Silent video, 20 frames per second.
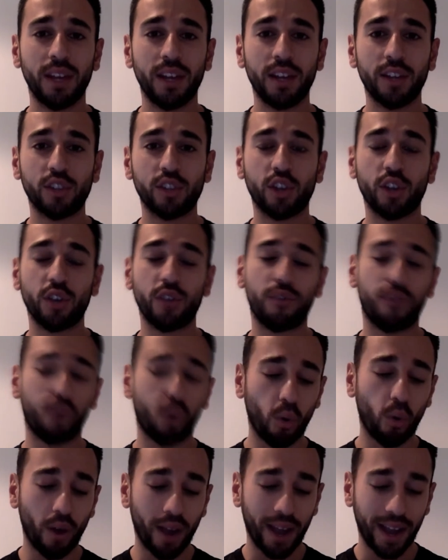So
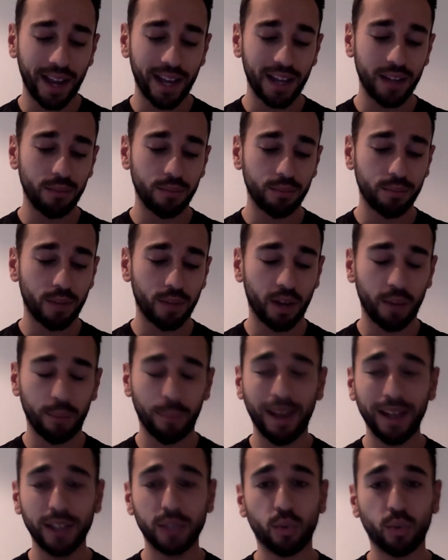for a
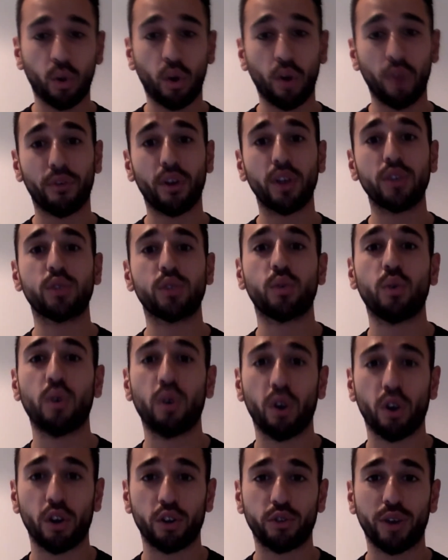back squat or front squat
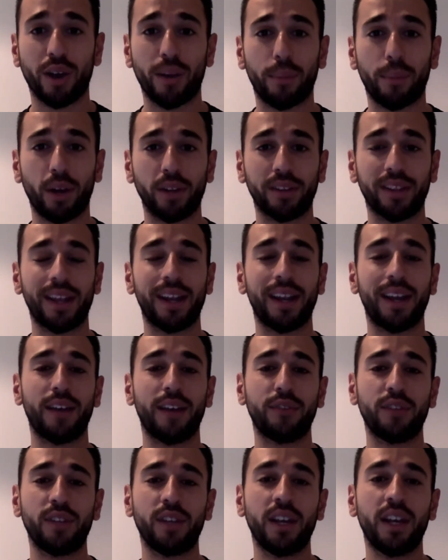or a trap bar
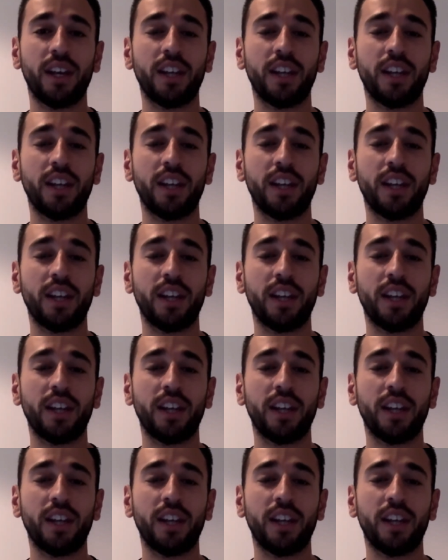deadlift,